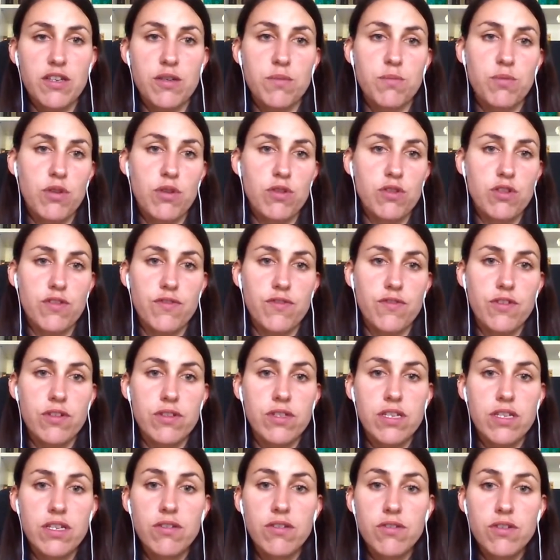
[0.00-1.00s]
the approach of
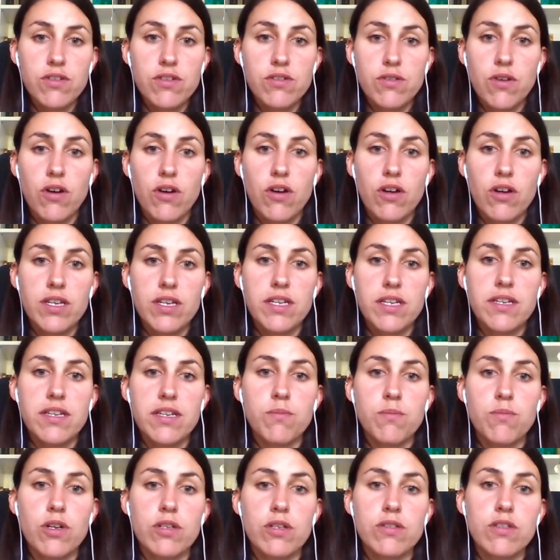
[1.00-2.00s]
continuous
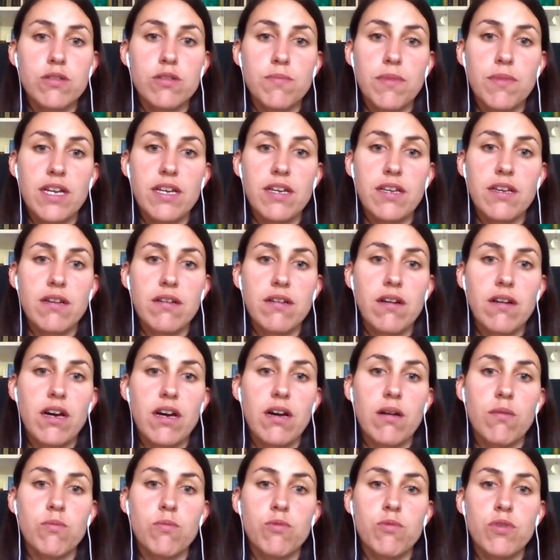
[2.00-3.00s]
auditing, process mining
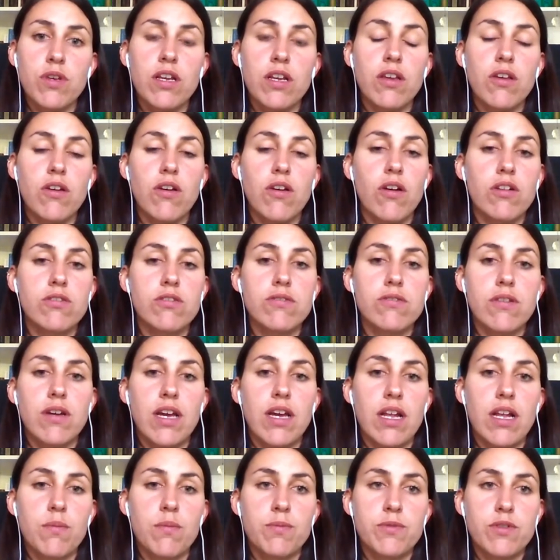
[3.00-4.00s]
really also
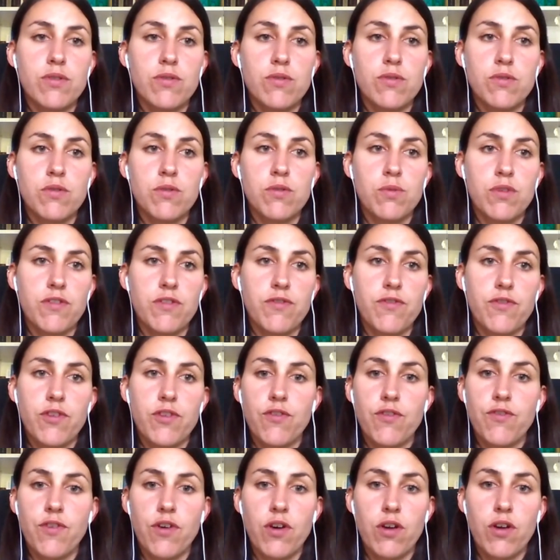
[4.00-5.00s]
helps you with
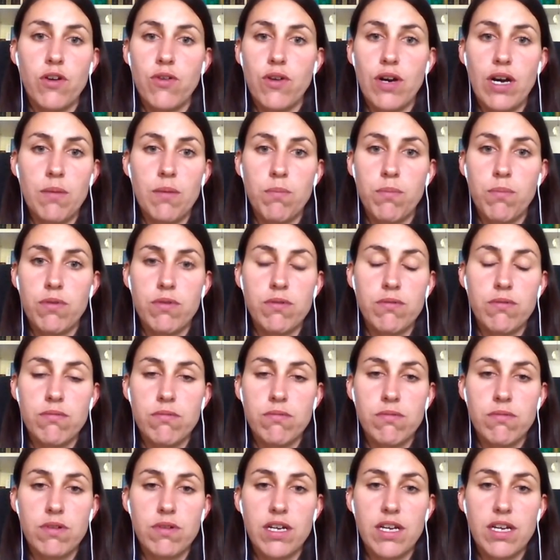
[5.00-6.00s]
your follow-up
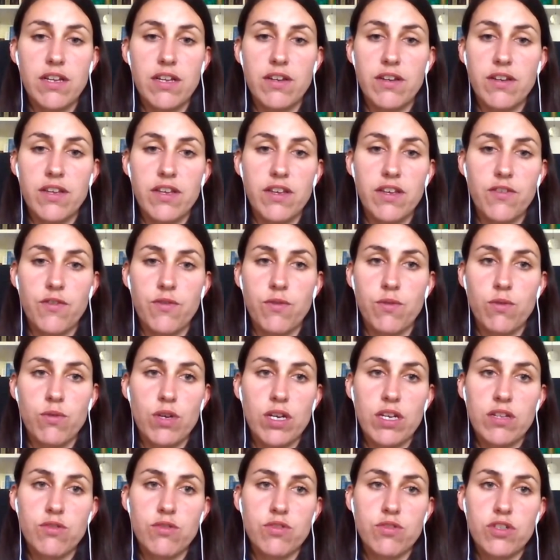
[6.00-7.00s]
and
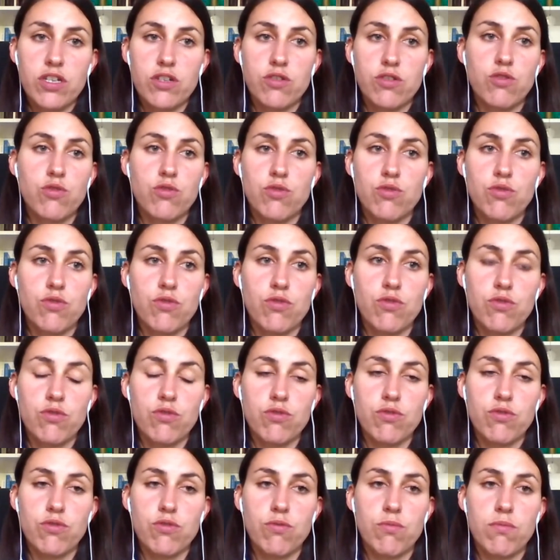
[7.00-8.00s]
just
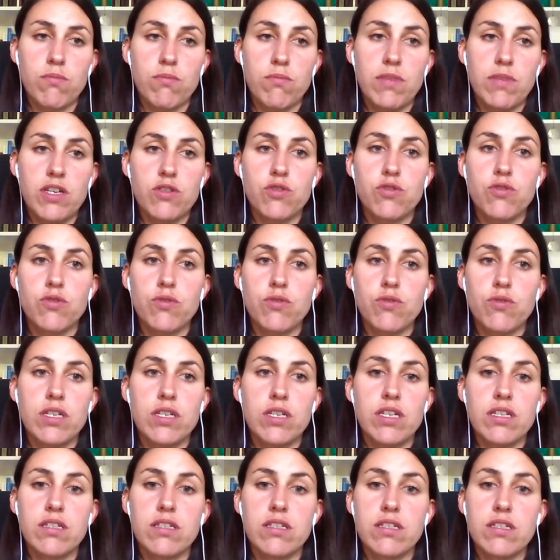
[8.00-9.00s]
to make sure
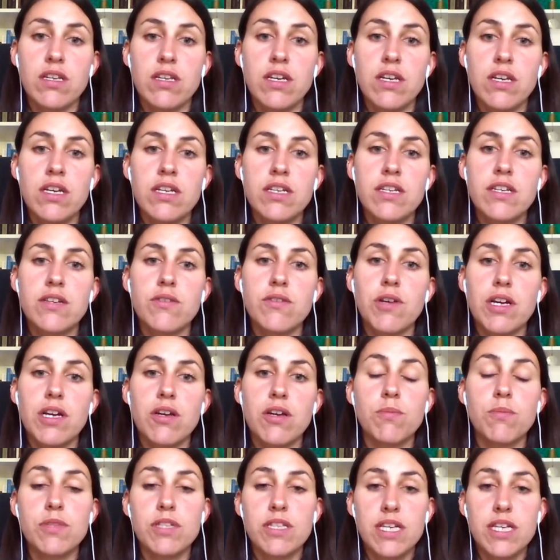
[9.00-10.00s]
that the
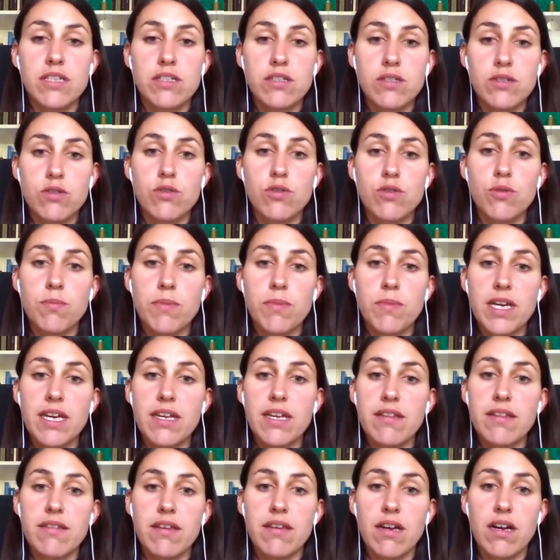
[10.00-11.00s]
recommendations you
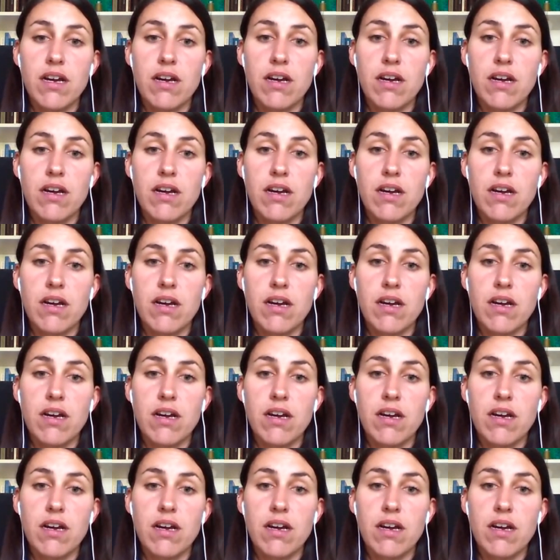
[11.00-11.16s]
made